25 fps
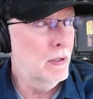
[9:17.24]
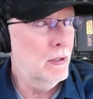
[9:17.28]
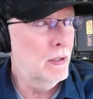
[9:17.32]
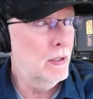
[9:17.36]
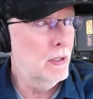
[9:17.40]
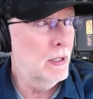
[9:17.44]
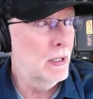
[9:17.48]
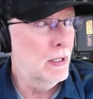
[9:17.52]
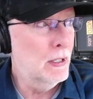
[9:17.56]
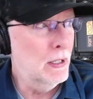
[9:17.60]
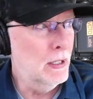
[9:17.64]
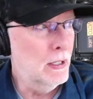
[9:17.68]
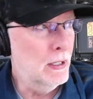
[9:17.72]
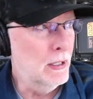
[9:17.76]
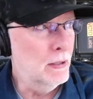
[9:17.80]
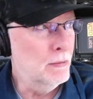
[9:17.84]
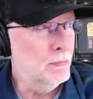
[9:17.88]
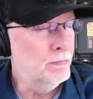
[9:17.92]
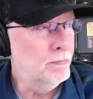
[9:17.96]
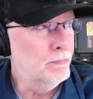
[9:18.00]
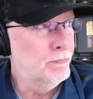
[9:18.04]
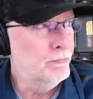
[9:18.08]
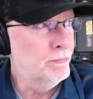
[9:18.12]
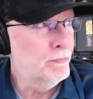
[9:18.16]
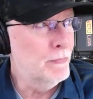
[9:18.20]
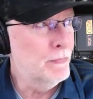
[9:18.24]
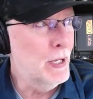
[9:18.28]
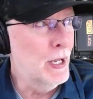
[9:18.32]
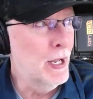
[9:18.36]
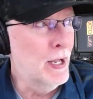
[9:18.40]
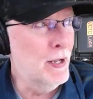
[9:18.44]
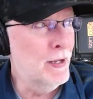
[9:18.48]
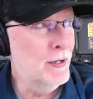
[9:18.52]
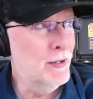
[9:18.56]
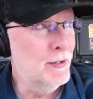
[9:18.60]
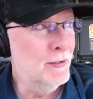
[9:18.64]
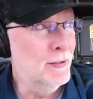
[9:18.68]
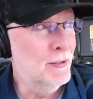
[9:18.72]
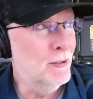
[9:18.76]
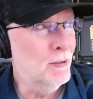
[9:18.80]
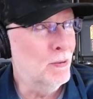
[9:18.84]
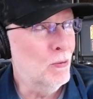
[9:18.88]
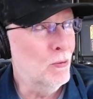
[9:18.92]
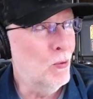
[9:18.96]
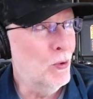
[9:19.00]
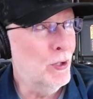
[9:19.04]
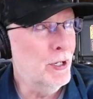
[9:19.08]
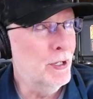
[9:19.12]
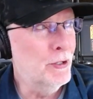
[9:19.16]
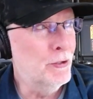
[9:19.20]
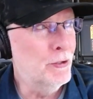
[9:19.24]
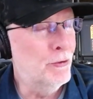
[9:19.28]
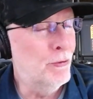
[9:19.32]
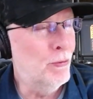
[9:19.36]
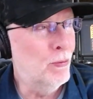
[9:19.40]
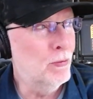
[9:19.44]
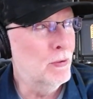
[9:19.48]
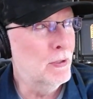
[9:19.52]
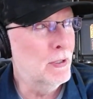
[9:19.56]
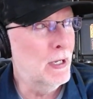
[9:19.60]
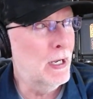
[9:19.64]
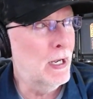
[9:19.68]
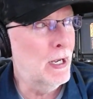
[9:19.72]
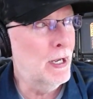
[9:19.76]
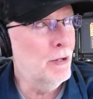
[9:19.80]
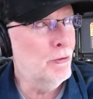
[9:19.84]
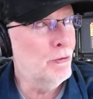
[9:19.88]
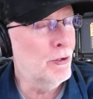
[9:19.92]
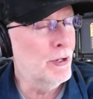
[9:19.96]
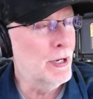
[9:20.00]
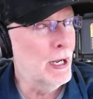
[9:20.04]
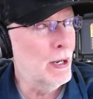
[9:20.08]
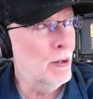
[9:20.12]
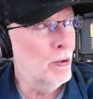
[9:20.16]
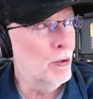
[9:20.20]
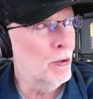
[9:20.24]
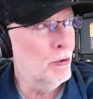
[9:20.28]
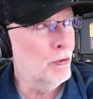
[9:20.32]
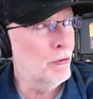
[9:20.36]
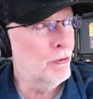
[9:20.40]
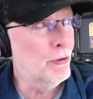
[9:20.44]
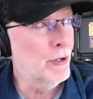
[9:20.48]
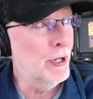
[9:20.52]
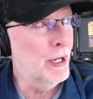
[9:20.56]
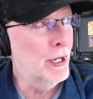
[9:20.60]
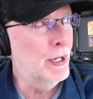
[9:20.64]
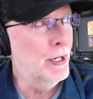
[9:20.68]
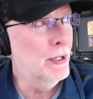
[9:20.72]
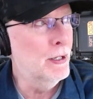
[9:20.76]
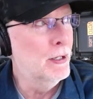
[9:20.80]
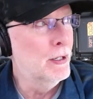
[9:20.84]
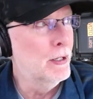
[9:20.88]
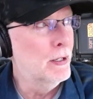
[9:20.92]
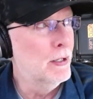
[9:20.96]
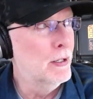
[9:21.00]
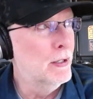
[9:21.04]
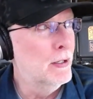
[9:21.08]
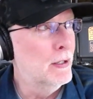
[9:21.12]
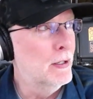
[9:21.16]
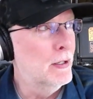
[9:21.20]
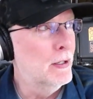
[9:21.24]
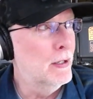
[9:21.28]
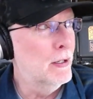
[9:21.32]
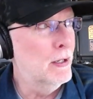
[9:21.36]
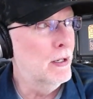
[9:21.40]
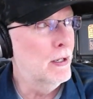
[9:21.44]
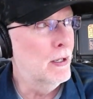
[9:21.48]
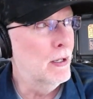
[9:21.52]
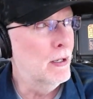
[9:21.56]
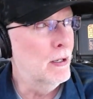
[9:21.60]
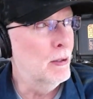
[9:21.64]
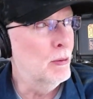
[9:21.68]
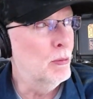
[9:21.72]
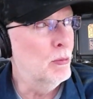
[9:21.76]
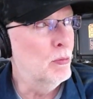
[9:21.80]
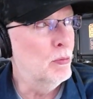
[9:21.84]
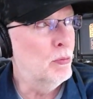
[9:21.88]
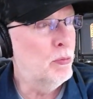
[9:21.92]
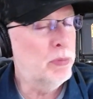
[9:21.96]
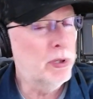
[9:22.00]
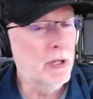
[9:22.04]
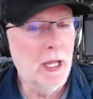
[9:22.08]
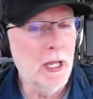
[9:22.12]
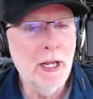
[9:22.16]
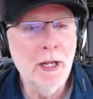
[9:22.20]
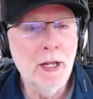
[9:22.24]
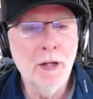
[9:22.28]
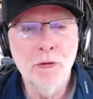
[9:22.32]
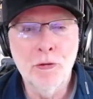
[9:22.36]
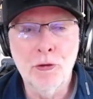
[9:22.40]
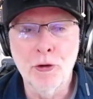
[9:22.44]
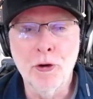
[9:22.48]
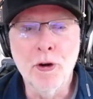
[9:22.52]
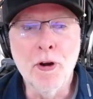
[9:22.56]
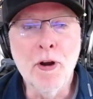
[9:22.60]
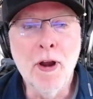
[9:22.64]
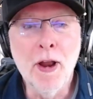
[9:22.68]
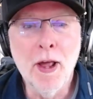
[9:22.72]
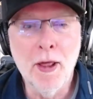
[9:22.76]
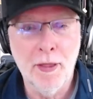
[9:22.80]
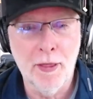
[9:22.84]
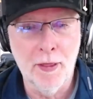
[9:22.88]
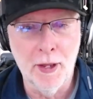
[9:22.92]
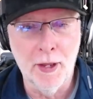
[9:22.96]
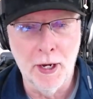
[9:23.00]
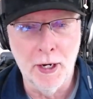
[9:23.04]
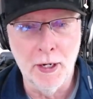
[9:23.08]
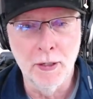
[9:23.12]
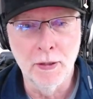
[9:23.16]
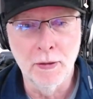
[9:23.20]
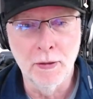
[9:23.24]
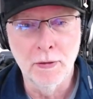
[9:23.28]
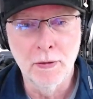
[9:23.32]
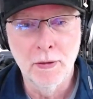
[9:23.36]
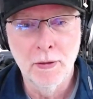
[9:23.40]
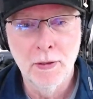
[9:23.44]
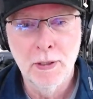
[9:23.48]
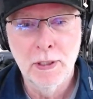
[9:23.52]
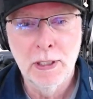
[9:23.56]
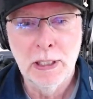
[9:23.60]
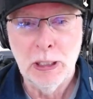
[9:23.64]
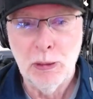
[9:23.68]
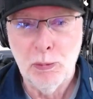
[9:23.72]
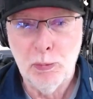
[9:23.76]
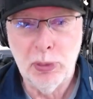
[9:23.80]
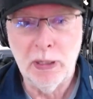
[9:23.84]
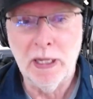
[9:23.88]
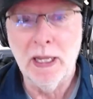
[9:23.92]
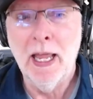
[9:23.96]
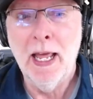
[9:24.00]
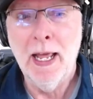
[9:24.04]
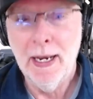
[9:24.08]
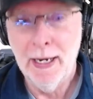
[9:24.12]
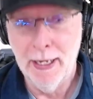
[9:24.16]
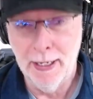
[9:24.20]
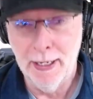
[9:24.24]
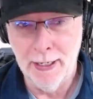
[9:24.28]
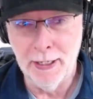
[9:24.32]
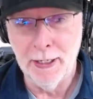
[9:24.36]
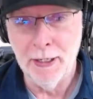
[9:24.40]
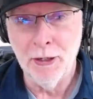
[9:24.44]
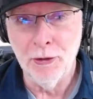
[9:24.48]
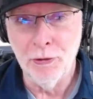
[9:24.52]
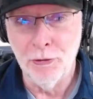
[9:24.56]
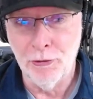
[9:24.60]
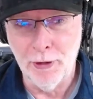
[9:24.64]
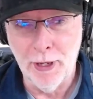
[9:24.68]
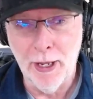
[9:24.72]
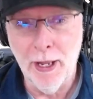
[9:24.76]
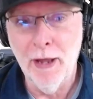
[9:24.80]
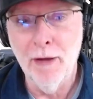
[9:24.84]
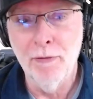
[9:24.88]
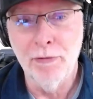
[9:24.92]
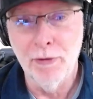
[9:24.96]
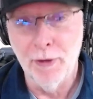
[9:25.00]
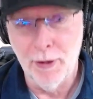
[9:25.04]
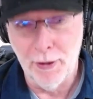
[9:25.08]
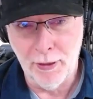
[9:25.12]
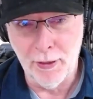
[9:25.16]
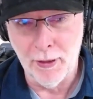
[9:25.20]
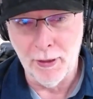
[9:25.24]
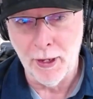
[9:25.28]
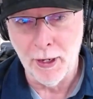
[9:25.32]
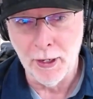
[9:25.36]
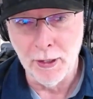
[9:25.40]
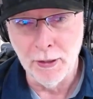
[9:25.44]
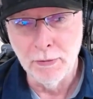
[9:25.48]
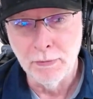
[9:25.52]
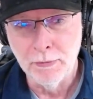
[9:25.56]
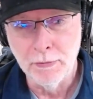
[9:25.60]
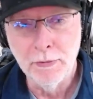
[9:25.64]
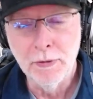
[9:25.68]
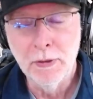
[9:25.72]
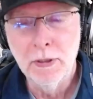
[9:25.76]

uh, what did Eisenhower say? Plans are nothing, planning is everything.